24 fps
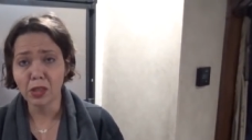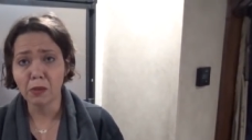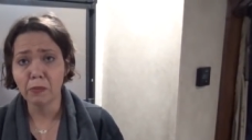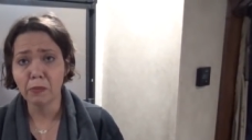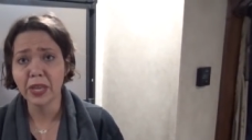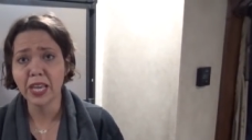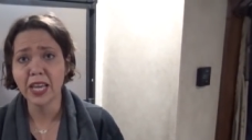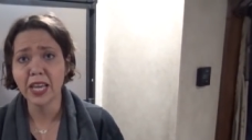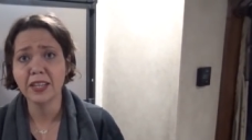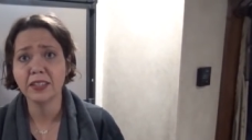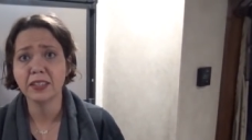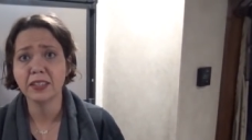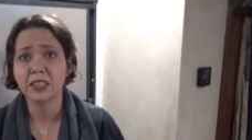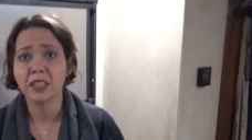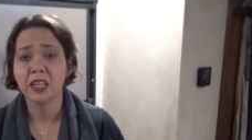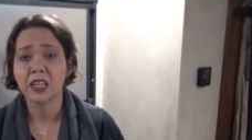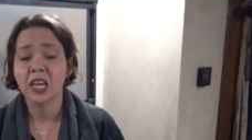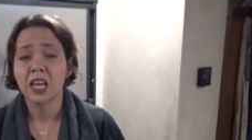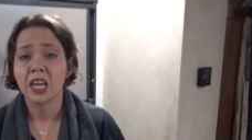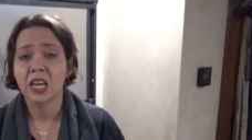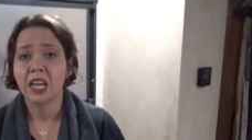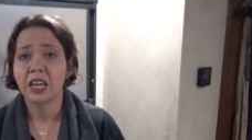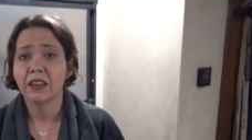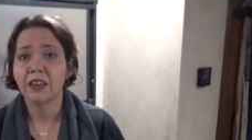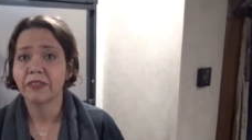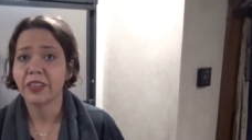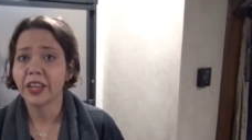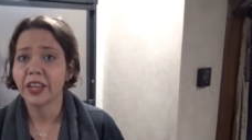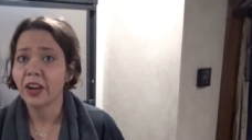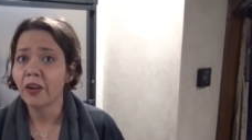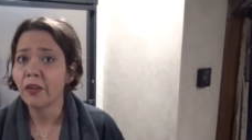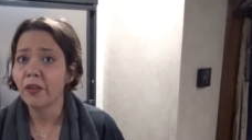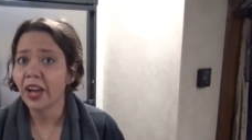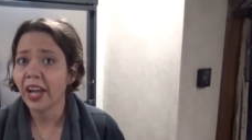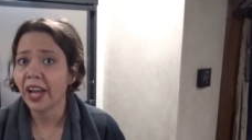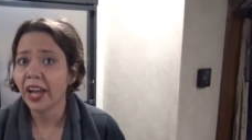Because if they
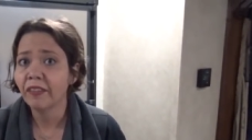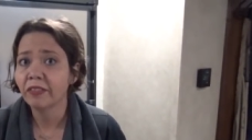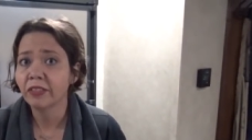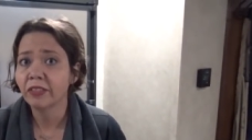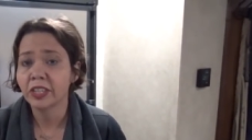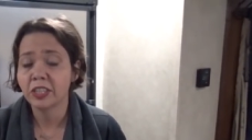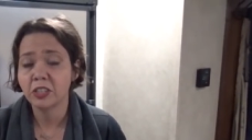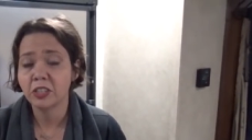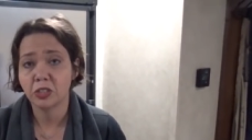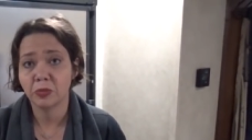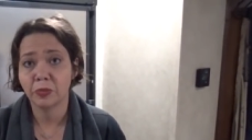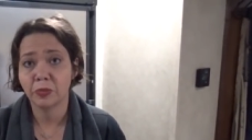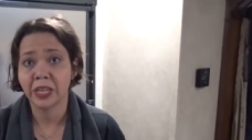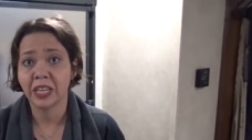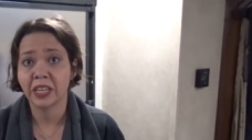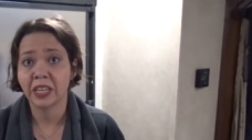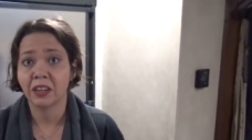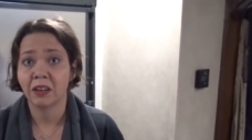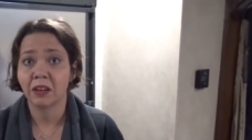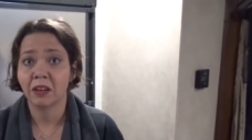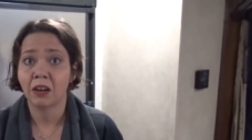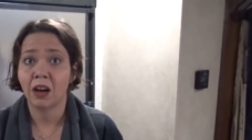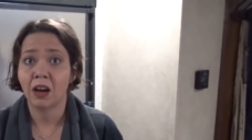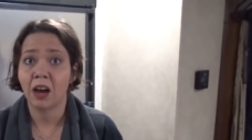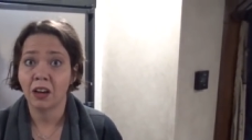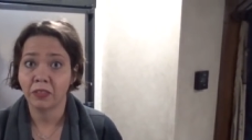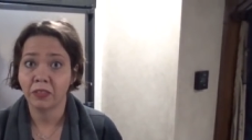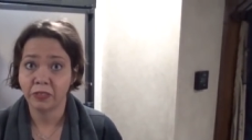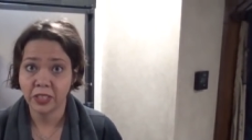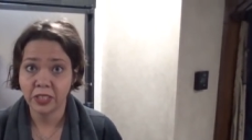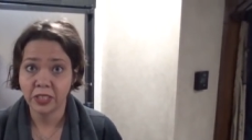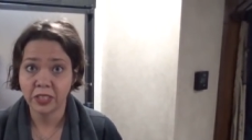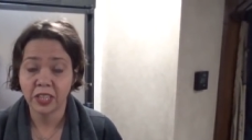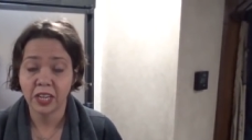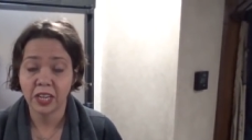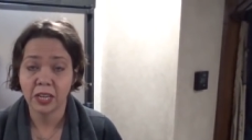don't have lunch meat,
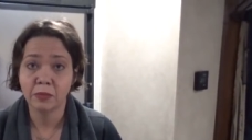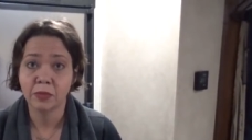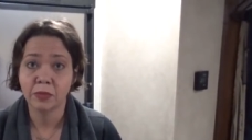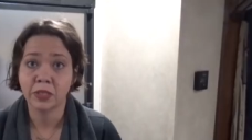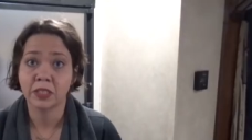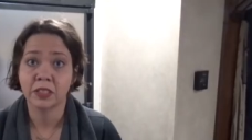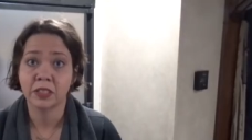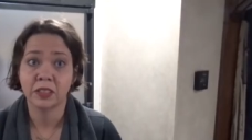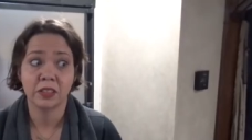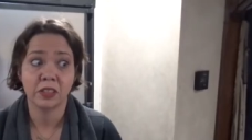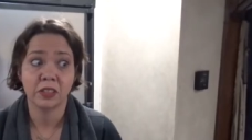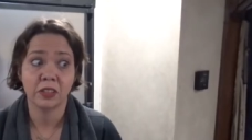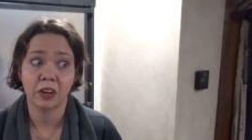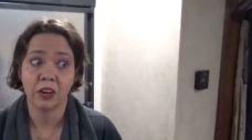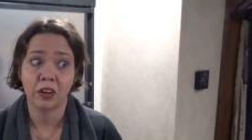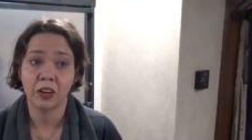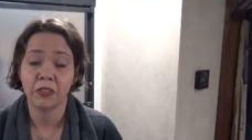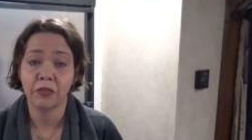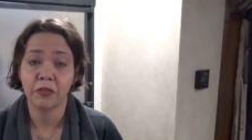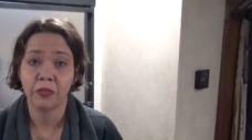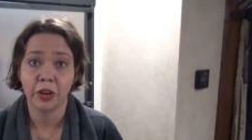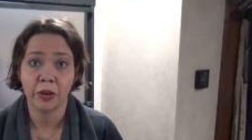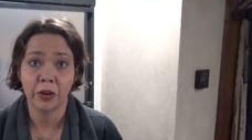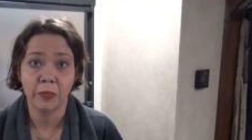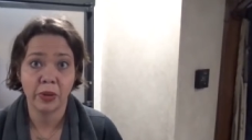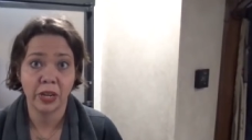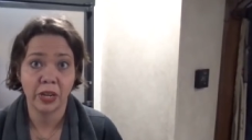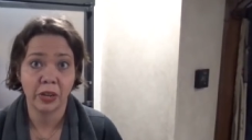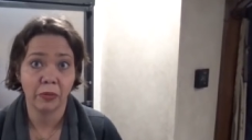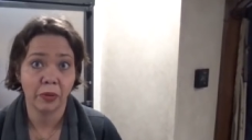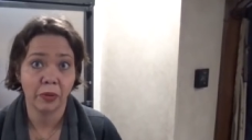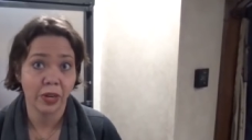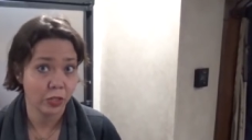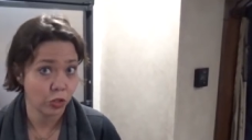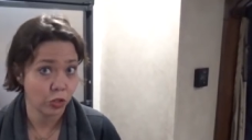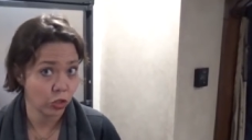oftentimes there aren't very many
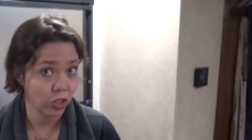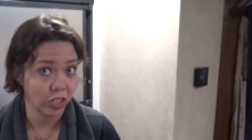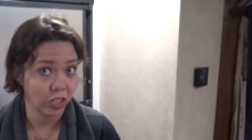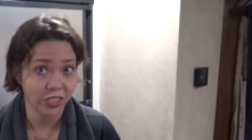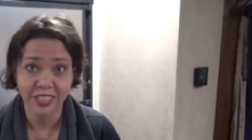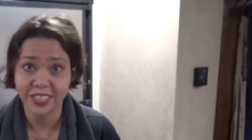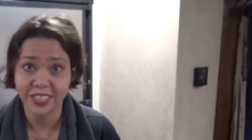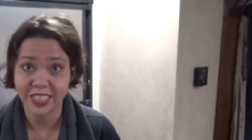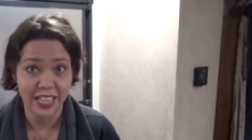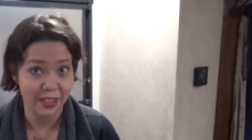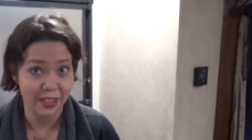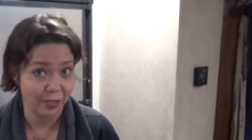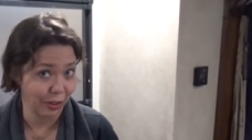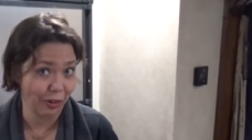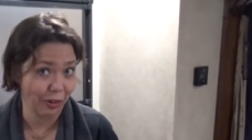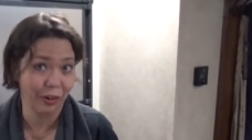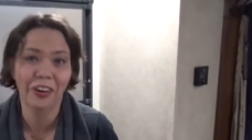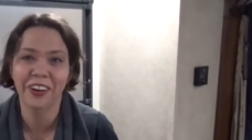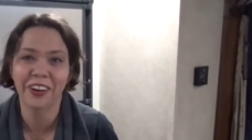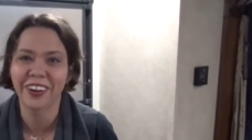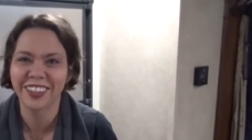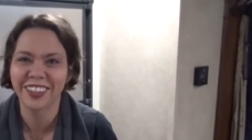restaurants either.